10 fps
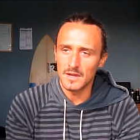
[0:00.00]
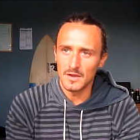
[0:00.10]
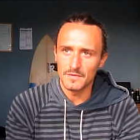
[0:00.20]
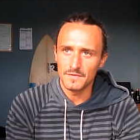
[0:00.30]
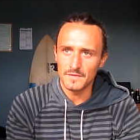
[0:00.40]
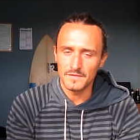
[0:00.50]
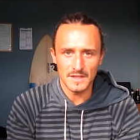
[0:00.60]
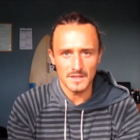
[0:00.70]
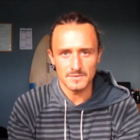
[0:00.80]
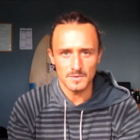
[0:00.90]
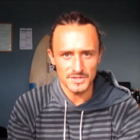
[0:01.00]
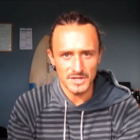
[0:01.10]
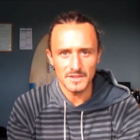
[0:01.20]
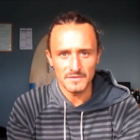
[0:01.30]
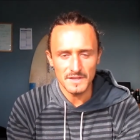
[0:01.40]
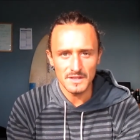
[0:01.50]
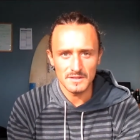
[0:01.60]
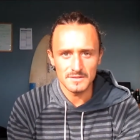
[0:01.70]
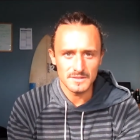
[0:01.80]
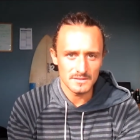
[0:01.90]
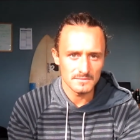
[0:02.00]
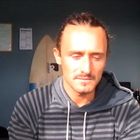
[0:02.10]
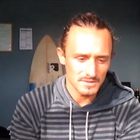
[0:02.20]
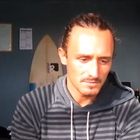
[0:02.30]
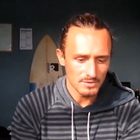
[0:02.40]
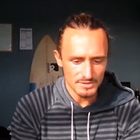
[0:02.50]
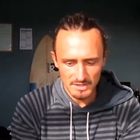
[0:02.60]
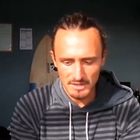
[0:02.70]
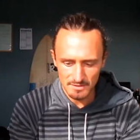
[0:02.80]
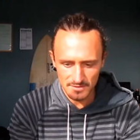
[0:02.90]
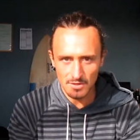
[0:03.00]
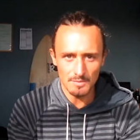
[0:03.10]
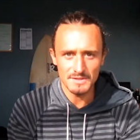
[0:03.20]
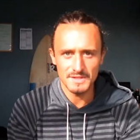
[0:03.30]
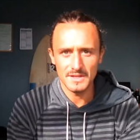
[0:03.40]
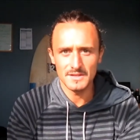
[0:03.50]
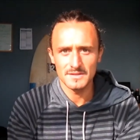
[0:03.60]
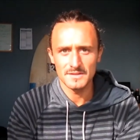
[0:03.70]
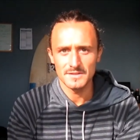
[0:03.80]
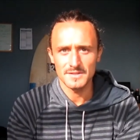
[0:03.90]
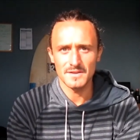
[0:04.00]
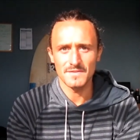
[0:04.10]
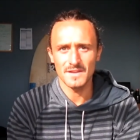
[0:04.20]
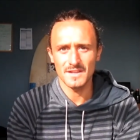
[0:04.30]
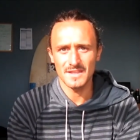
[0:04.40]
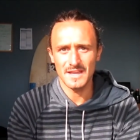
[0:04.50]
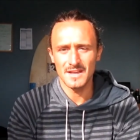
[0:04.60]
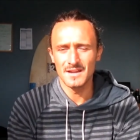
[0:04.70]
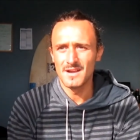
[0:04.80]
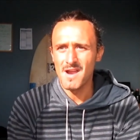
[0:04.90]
of vegans watching other vegans and just watching others commenting stuff like that.